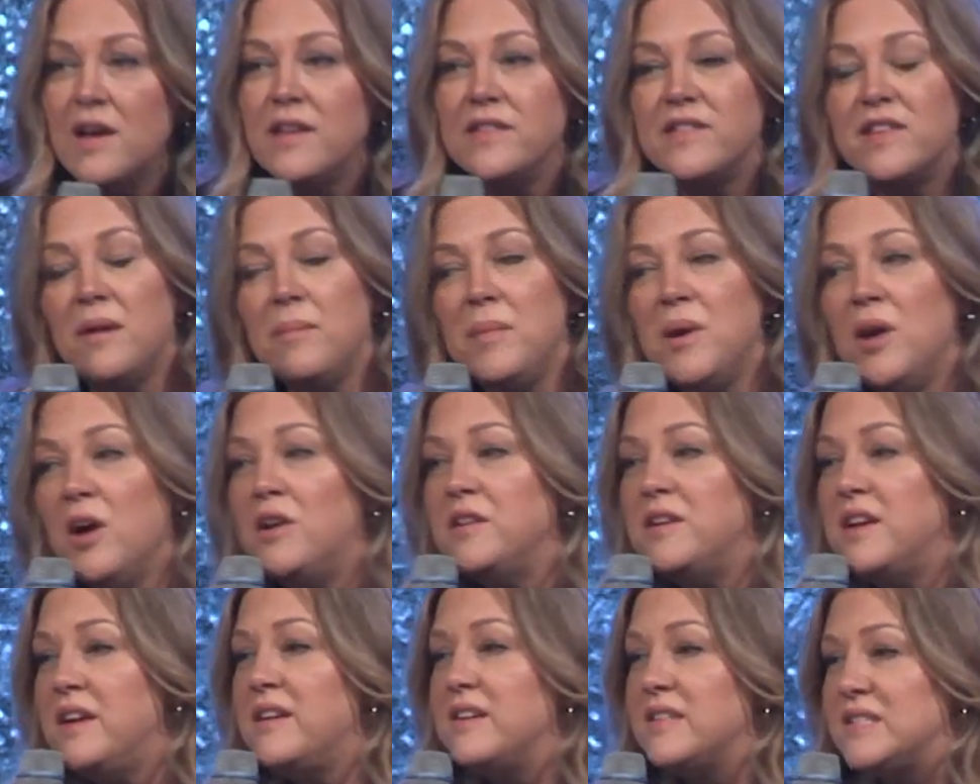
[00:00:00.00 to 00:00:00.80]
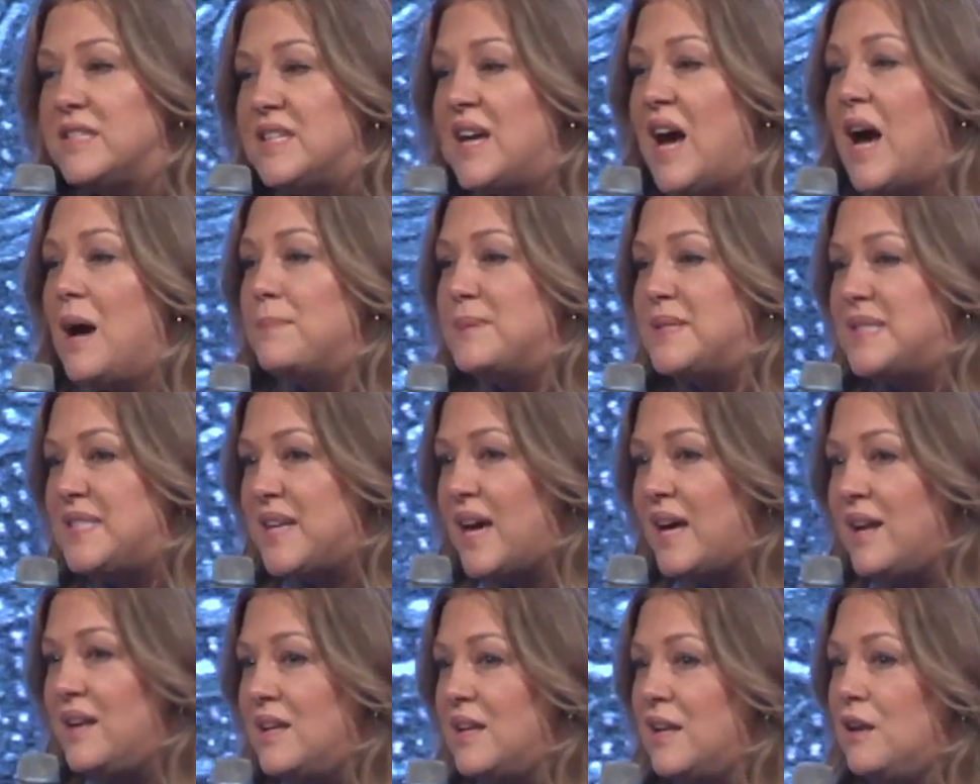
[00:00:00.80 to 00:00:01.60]
Some of y'all need to stop
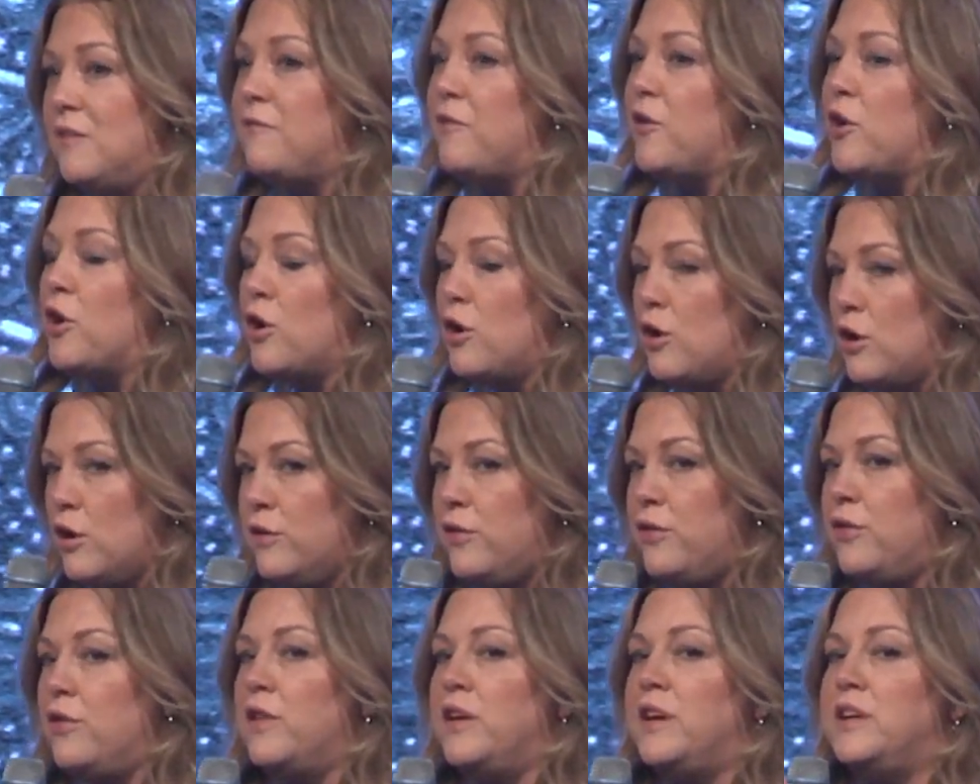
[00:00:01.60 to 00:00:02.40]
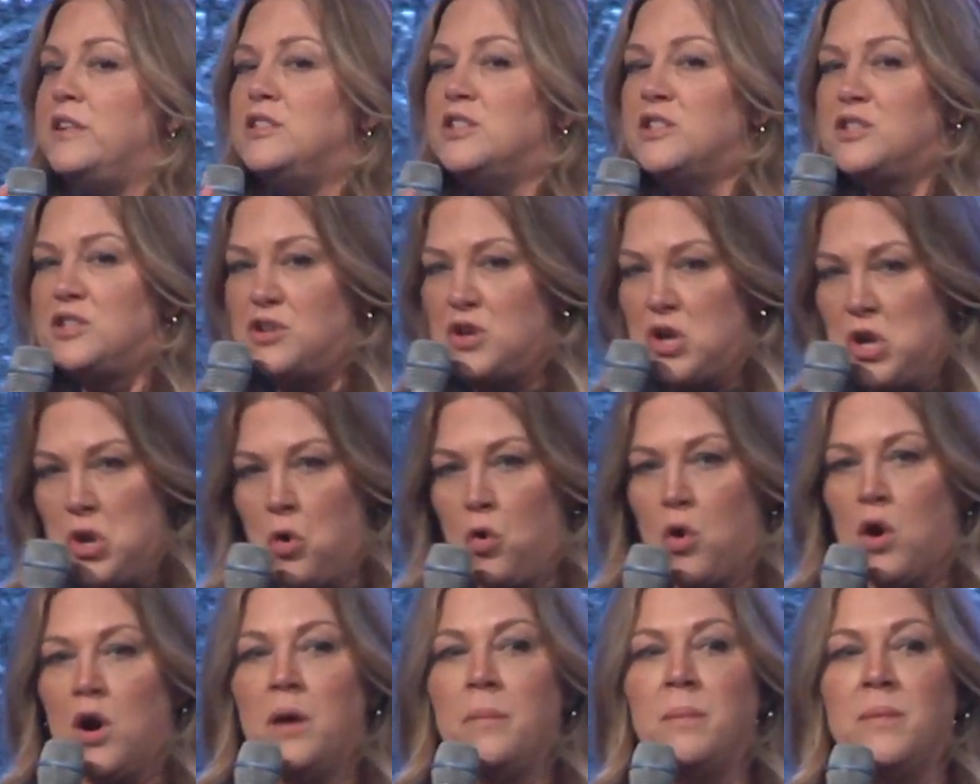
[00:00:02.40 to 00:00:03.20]
settling for earthly, just
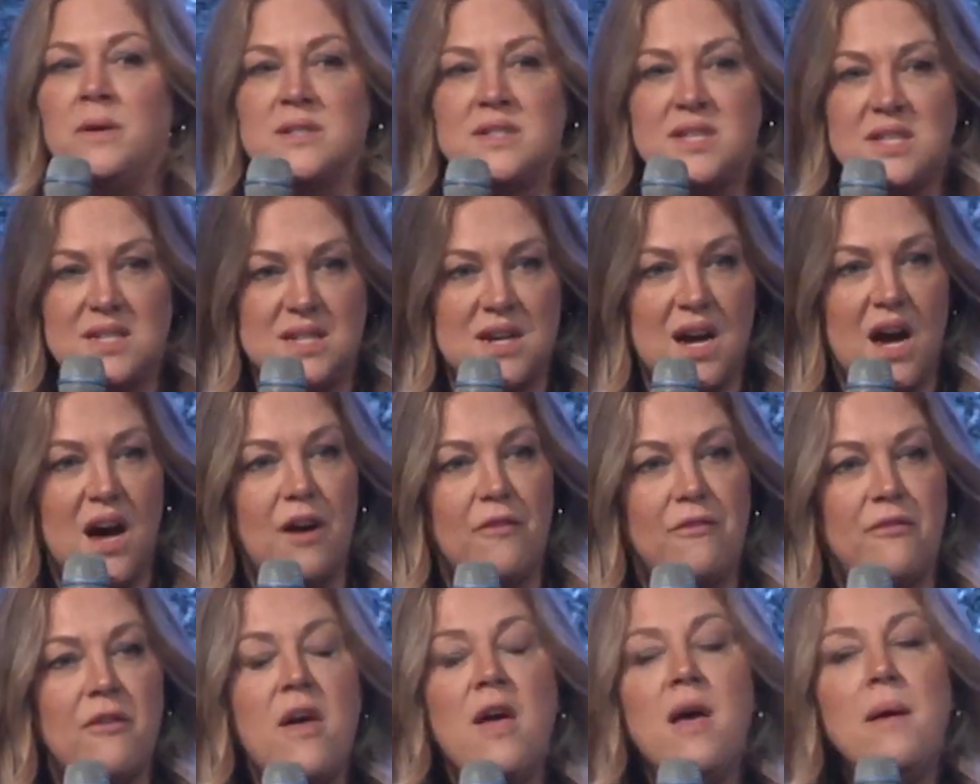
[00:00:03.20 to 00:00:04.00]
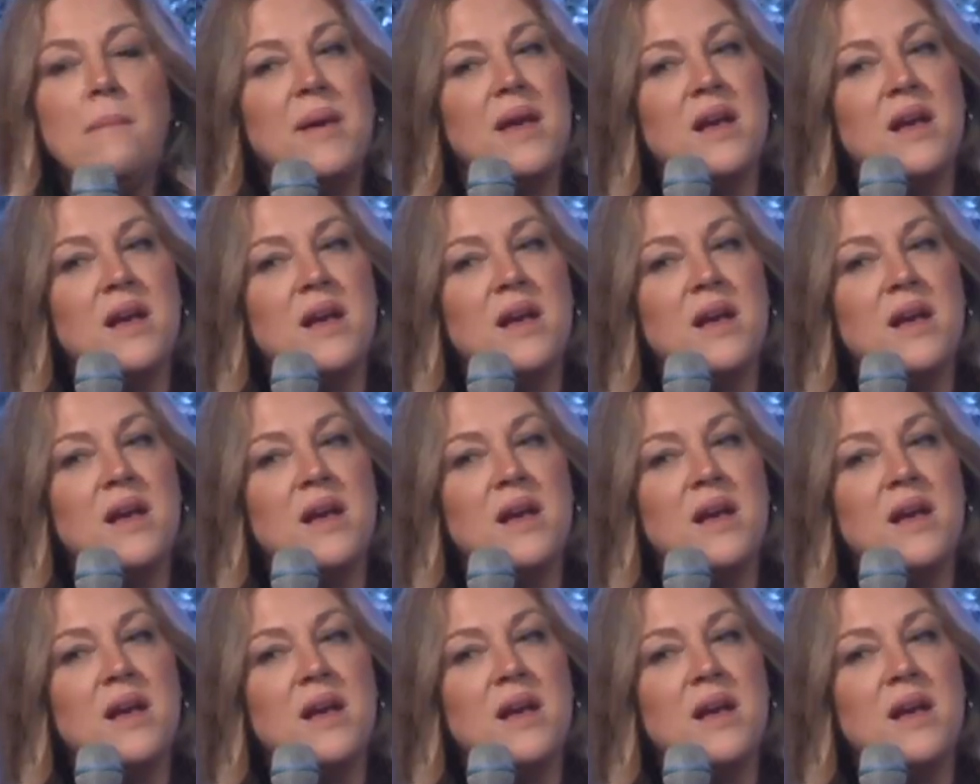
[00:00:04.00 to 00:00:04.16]
normal stuff.